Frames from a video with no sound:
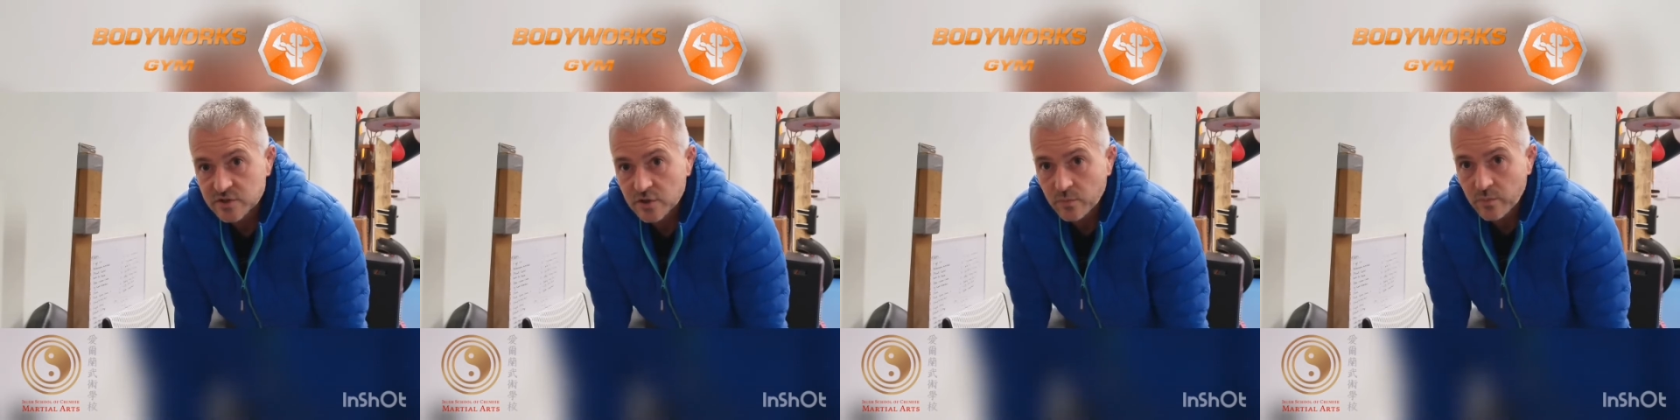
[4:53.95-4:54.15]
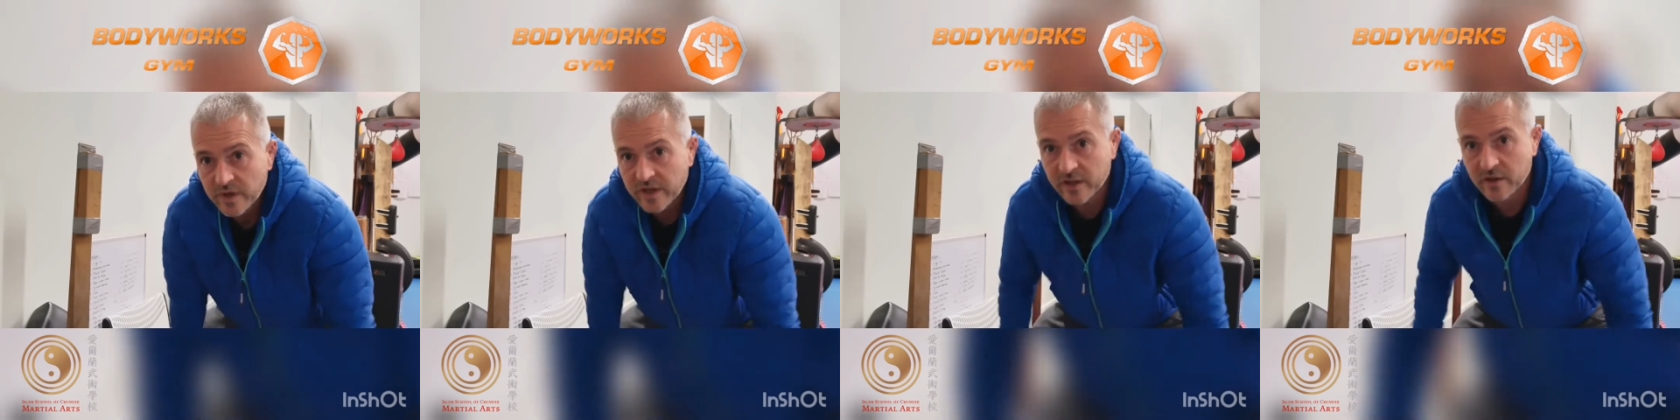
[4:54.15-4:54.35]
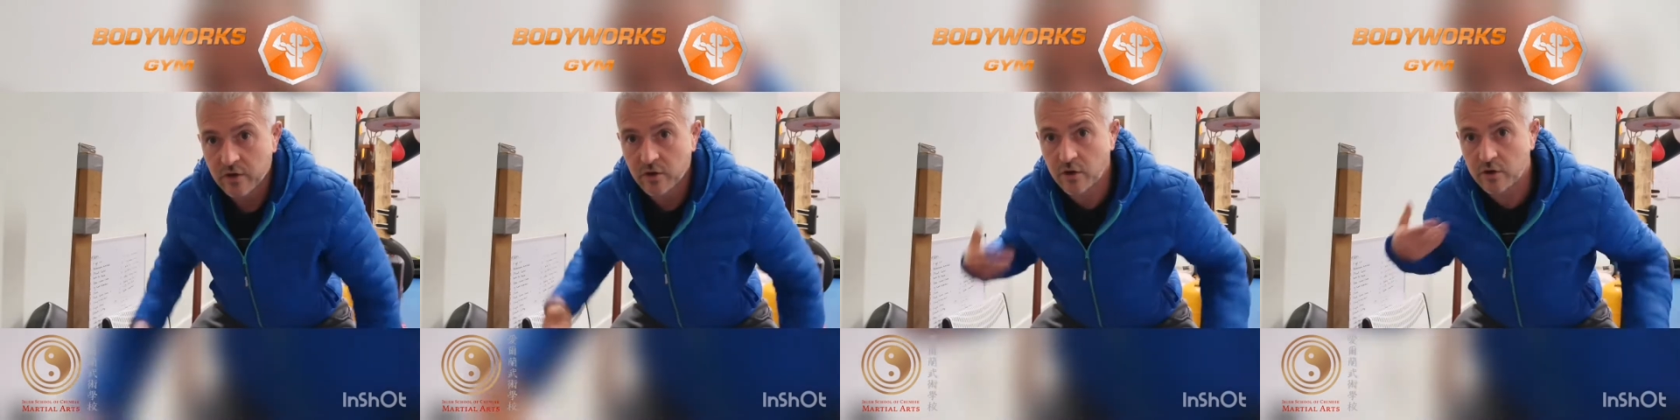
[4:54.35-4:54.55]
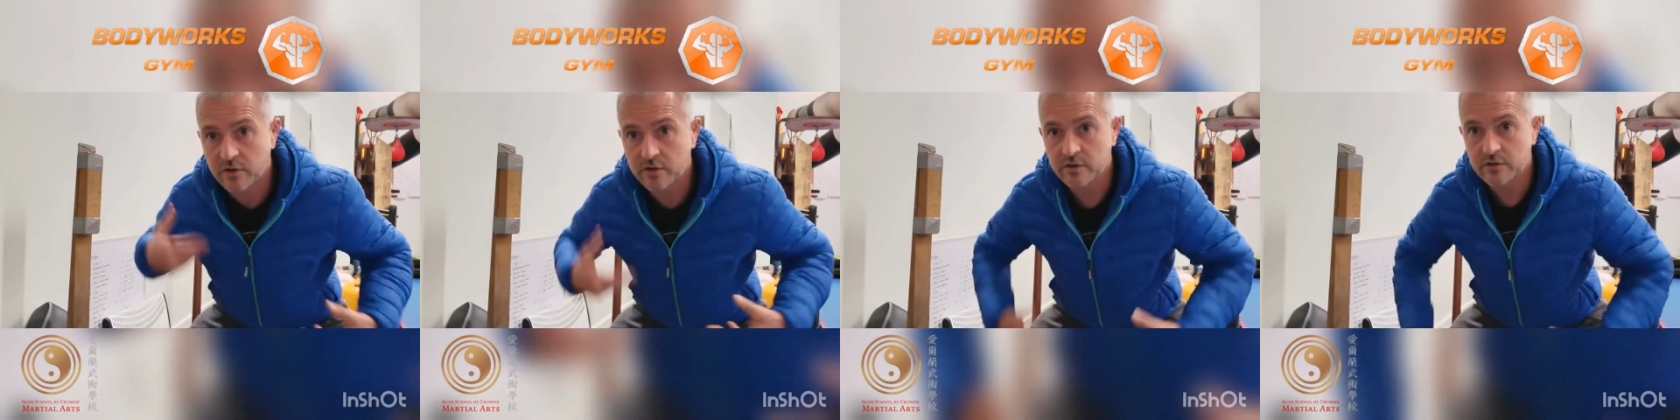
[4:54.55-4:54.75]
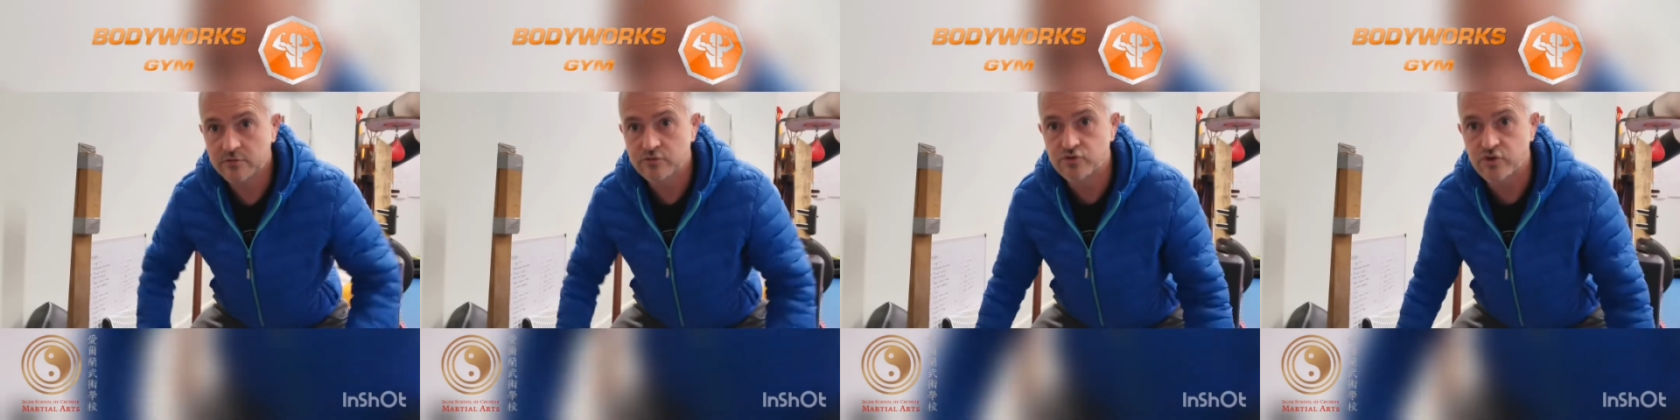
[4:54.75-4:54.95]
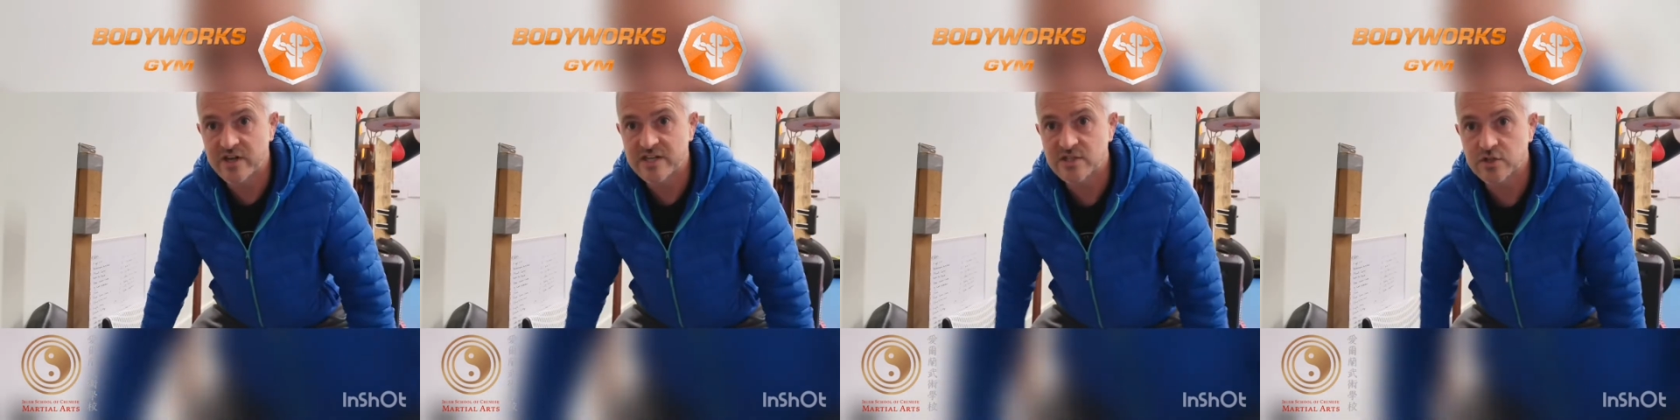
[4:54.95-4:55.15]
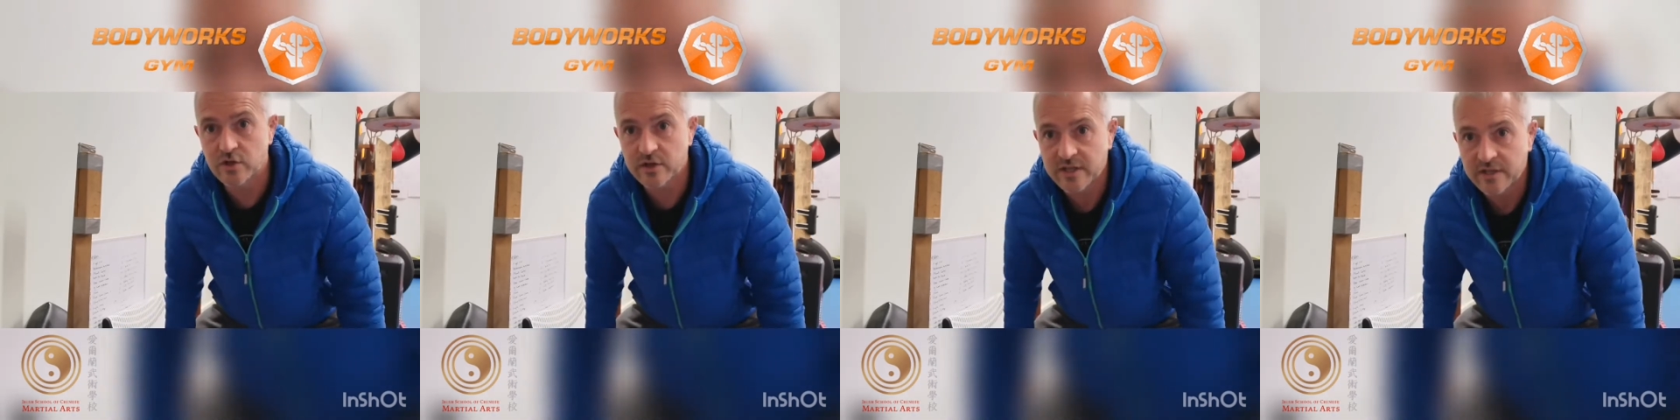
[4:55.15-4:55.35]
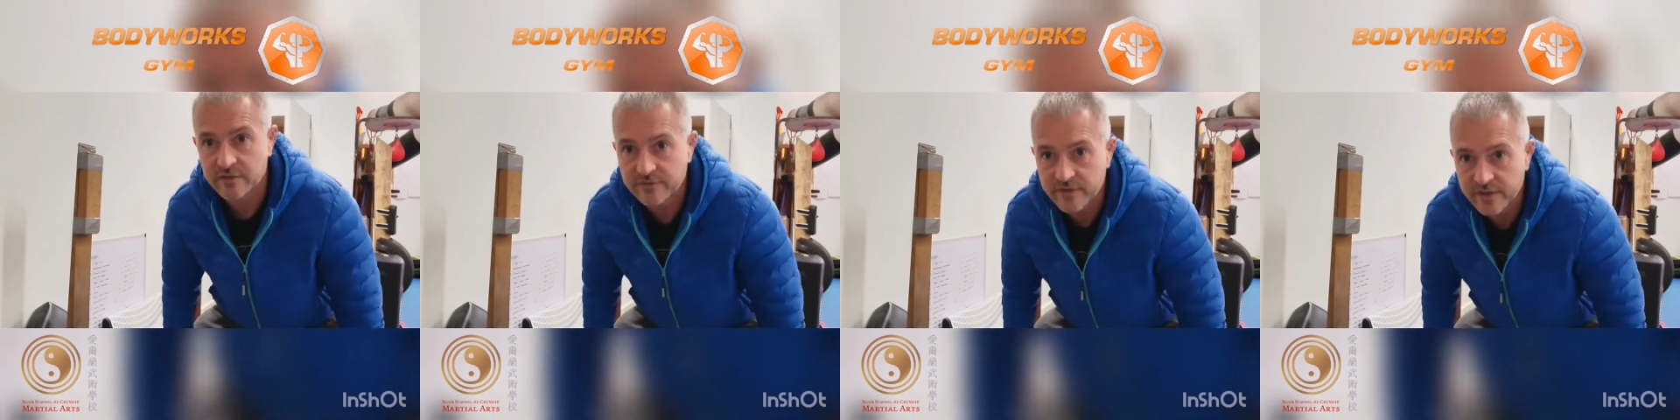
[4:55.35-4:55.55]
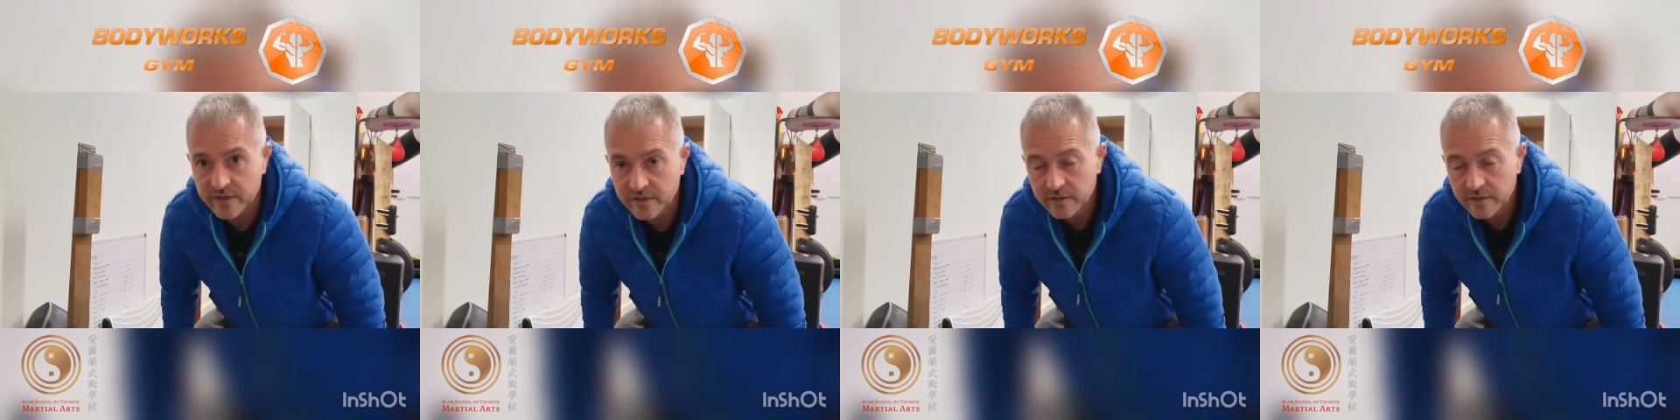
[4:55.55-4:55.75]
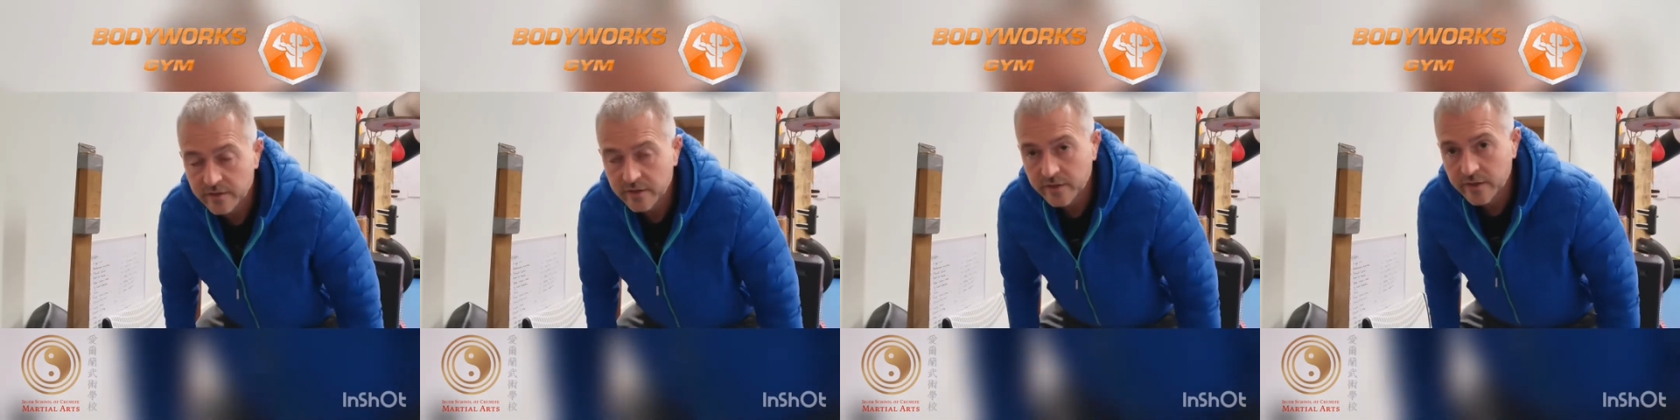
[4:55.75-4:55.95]
you know, wear the long dress looking
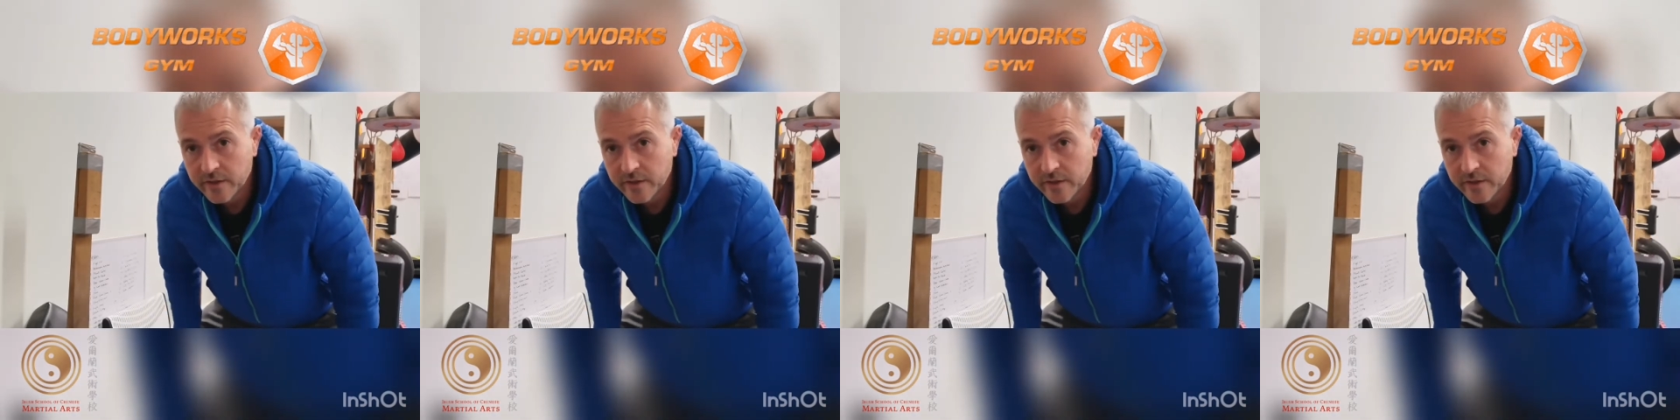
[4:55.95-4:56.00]
thing.